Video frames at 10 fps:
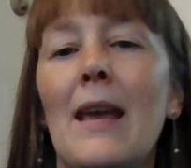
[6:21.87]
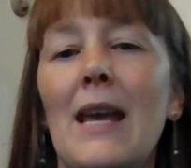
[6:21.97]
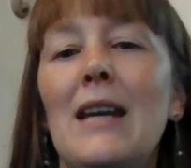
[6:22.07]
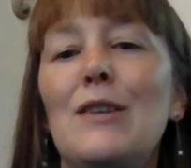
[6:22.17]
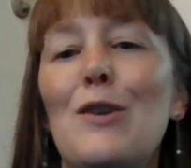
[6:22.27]

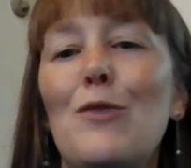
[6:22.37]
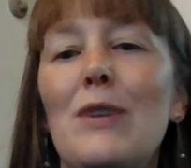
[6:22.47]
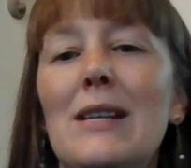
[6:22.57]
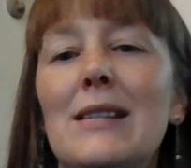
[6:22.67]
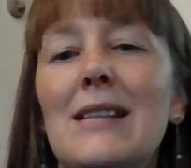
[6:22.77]
In
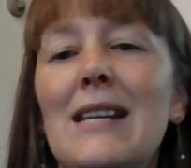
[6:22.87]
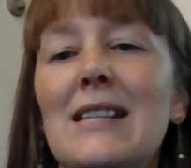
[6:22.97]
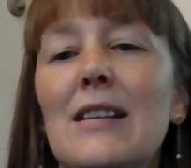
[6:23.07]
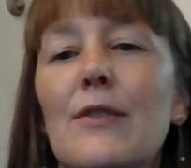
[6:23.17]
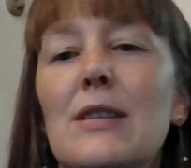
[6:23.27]

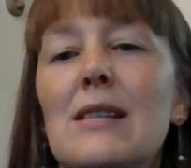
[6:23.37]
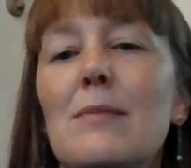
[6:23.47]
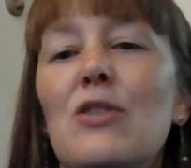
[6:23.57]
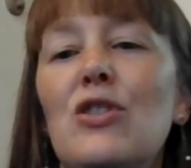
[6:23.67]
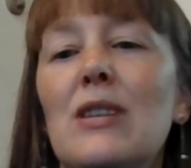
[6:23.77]
restating that his
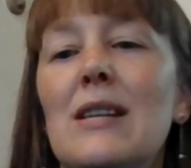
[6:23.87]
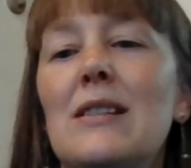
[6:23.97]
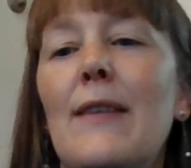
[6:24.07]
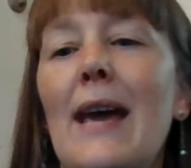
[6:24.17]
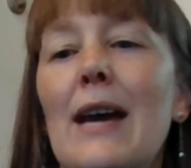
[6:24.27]
mission is
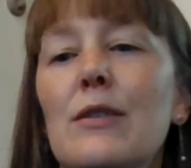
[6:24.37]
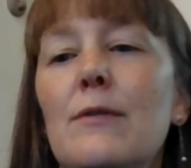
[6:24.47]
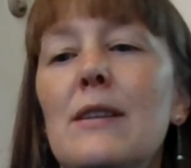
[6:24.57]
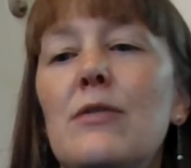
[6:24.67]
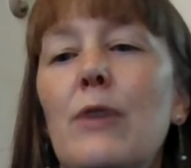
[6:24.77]
to the house
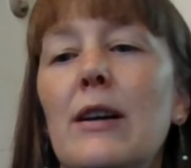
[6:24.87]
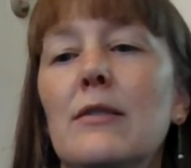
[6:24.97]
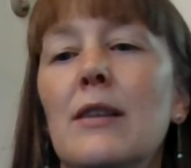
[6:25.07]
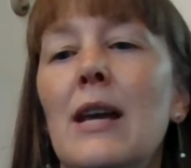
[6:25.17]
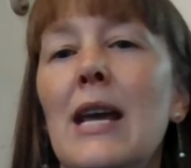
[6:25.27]
of
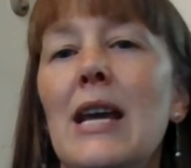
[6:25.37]
Israel,